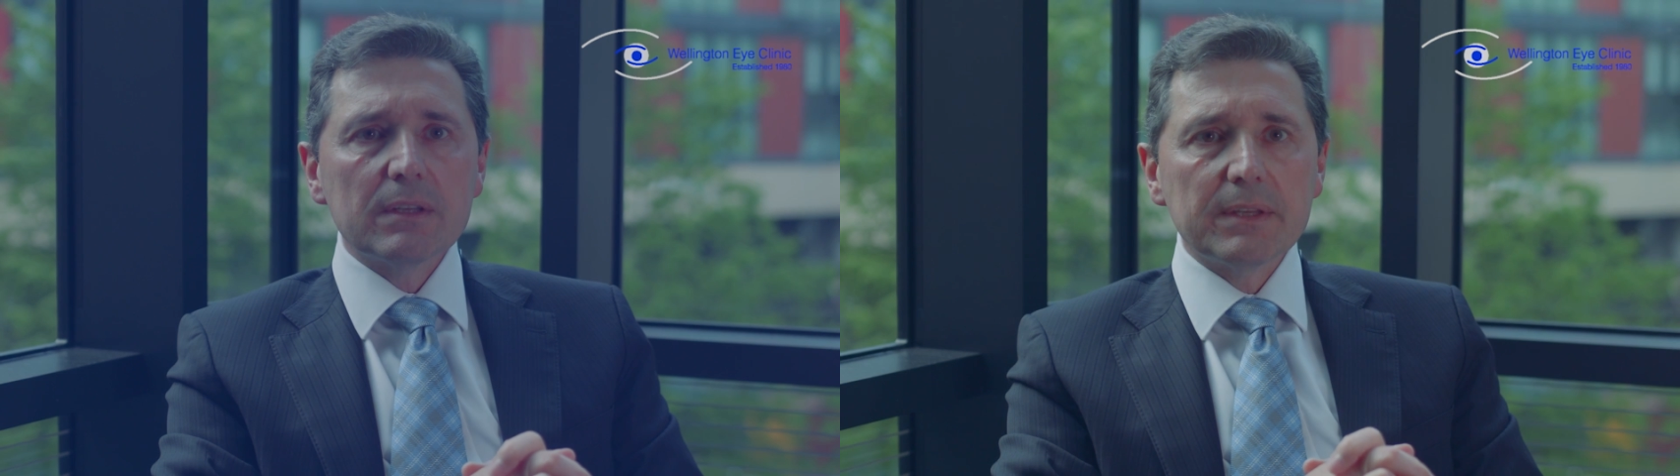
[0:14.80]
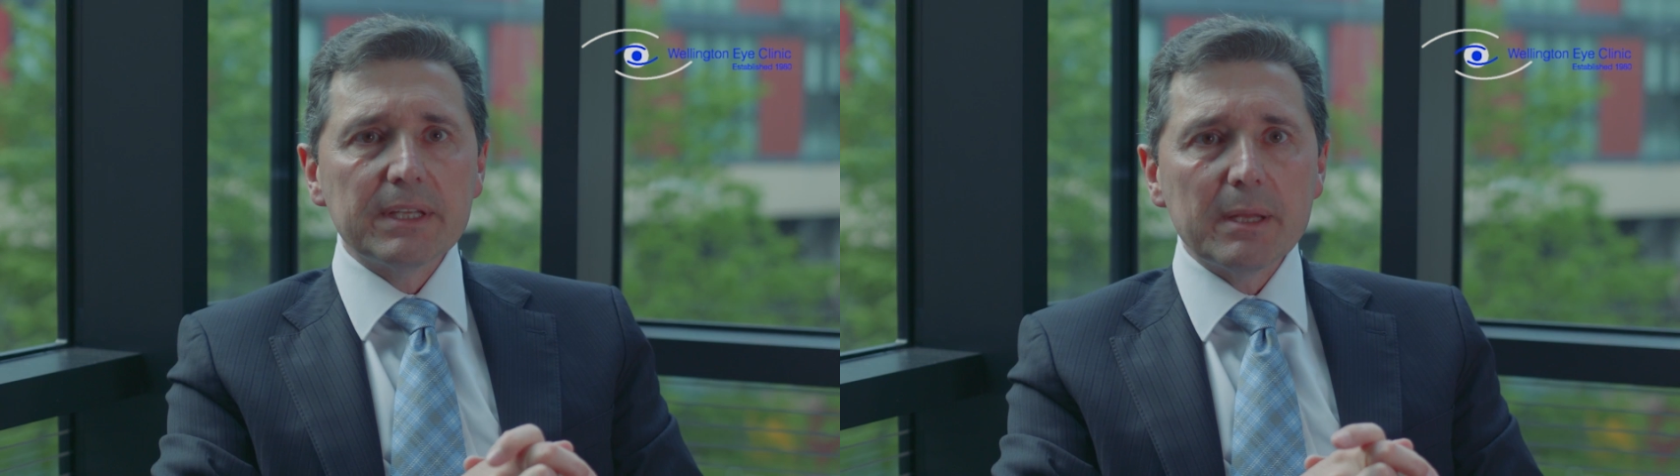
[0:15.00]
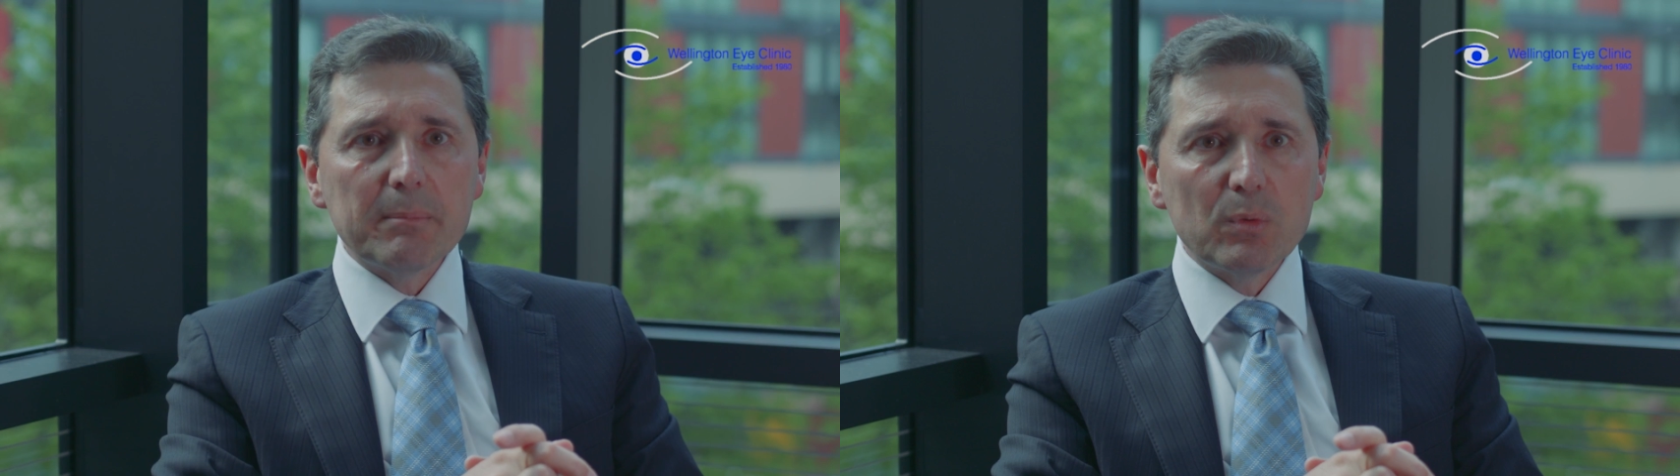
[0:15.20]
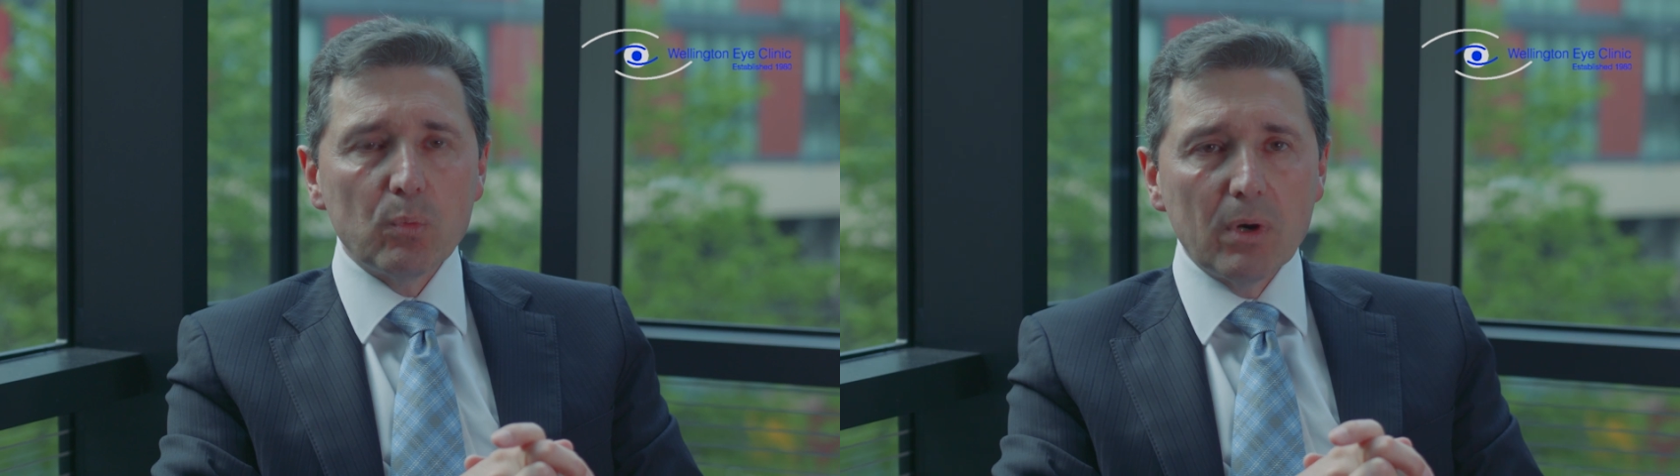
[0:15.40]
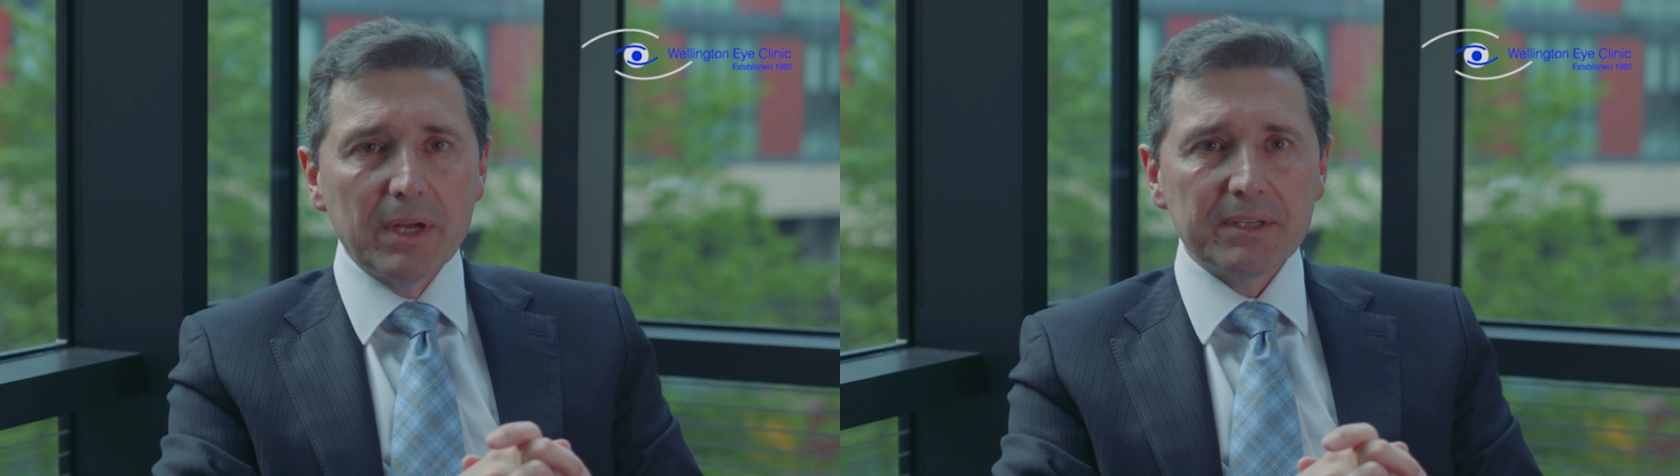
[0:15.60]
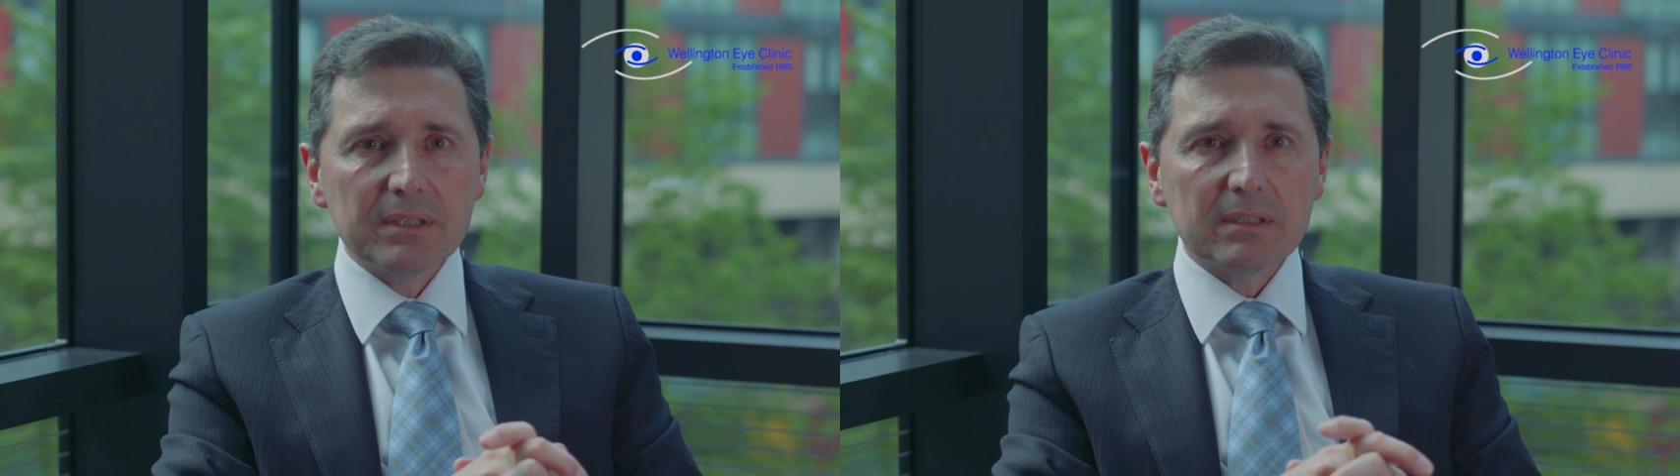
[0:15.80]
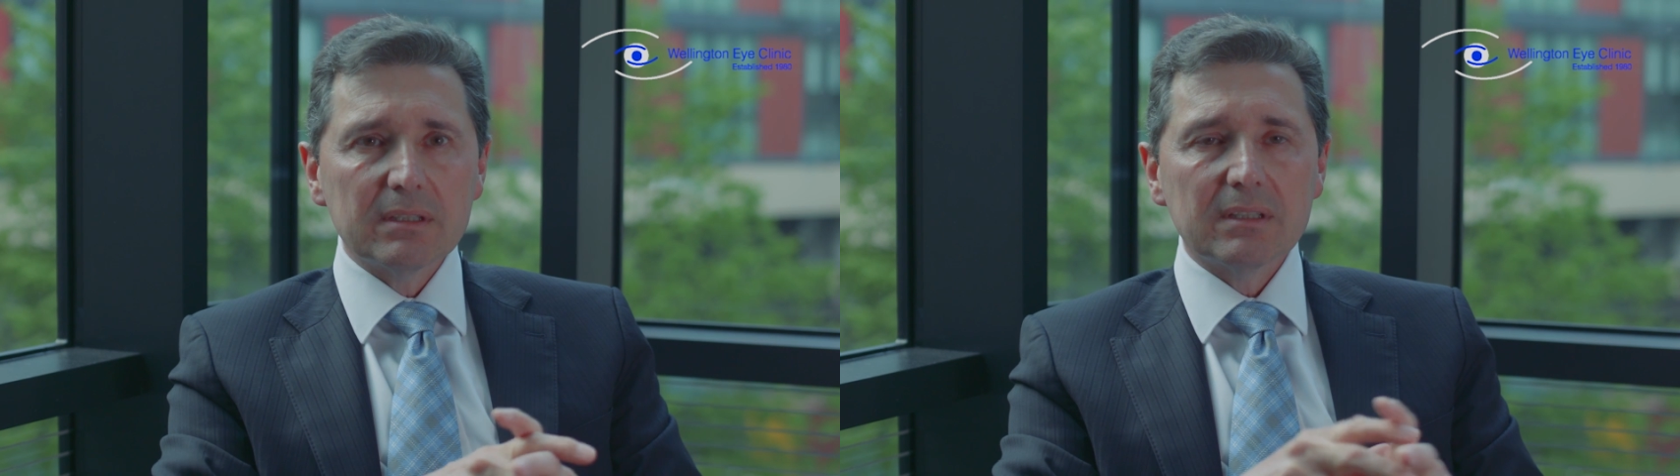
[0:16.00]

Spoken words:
number one